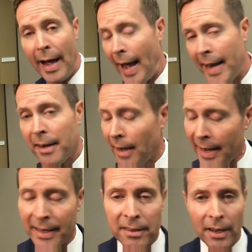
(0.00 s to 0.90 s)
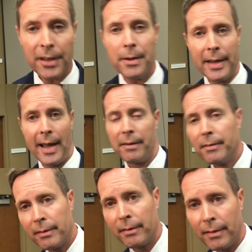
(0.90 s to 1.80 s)
I can tell you again,
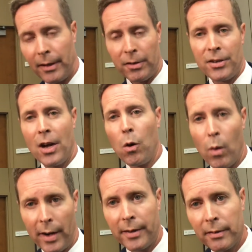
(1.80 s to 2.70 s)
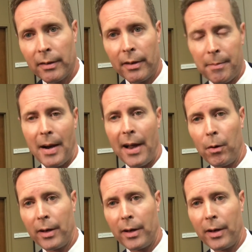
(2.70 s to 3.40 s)
there's no one in my